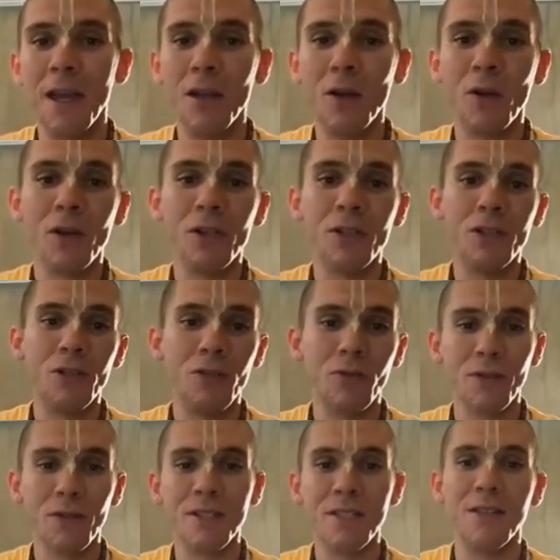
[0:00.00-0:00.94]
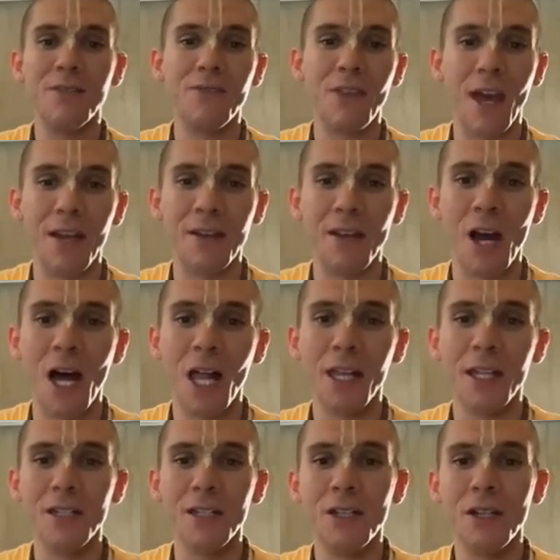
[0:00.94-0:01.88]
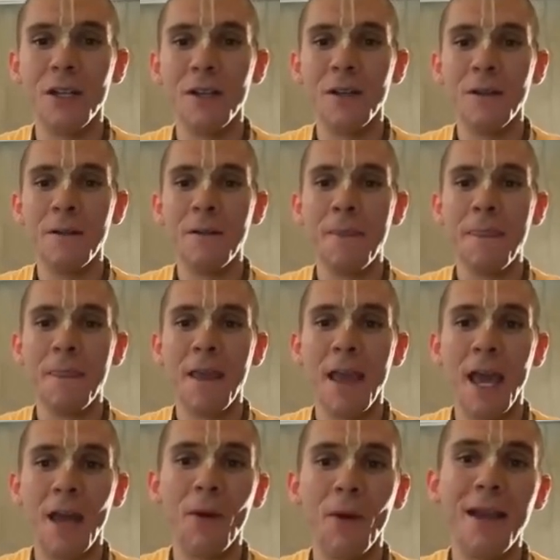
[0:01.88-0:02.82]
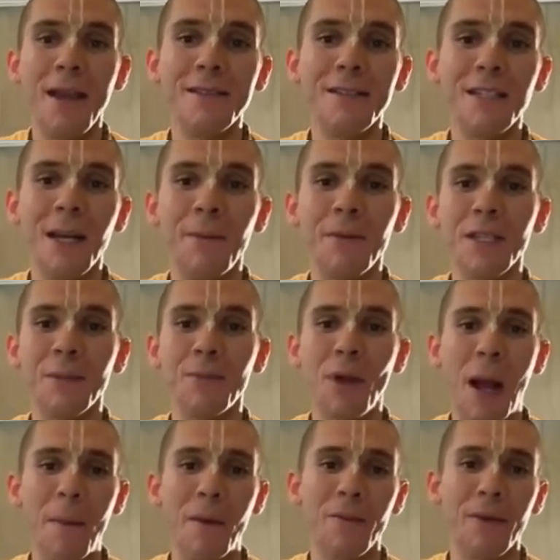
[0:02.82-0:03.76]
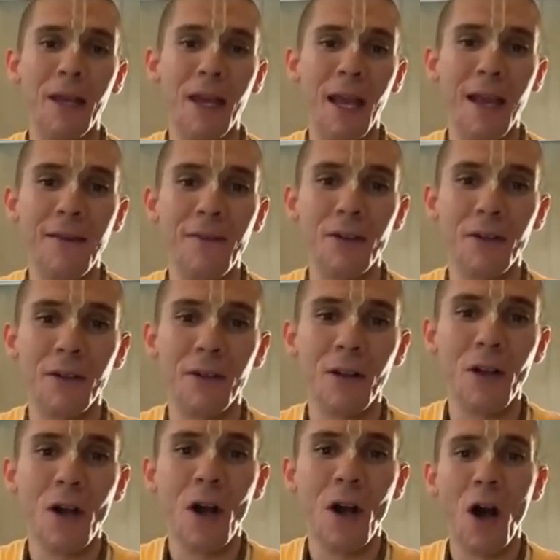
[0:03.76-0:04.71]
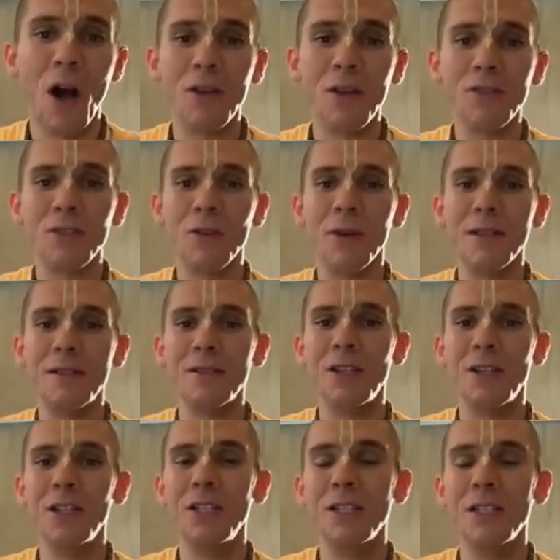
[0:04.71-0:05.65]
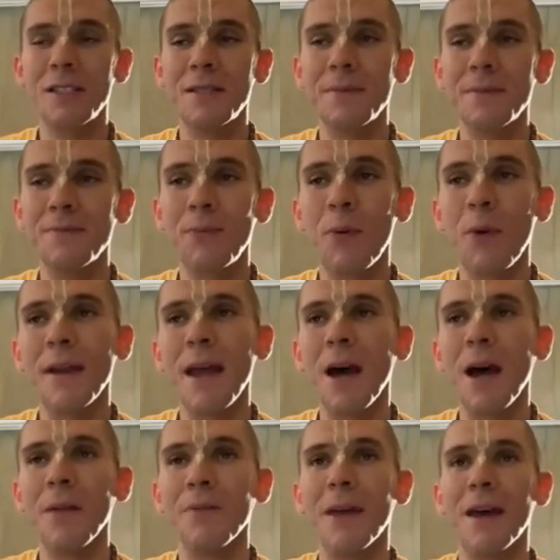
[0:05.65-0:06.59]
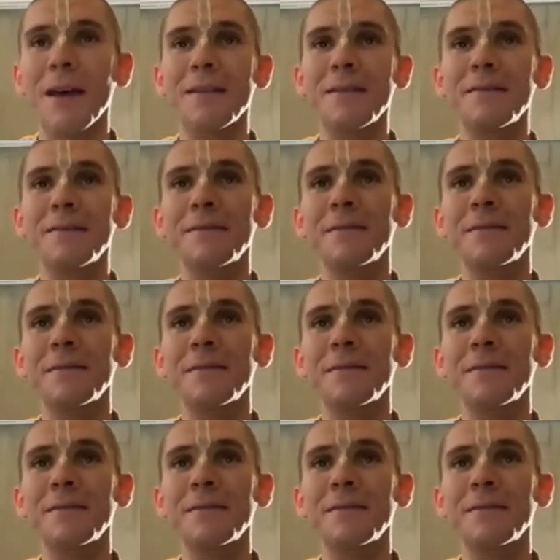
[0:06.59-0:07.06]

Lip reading: in order to receive that knowledge. And one has to come with the proper behavior. Also, it's good to point out that,